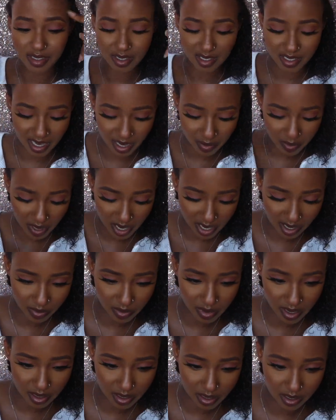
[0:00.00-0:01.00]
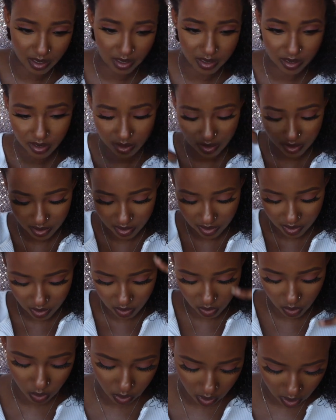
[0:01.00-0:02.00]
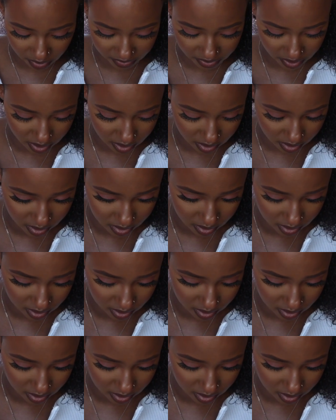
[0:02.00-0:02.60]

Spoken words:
same kind of method all over.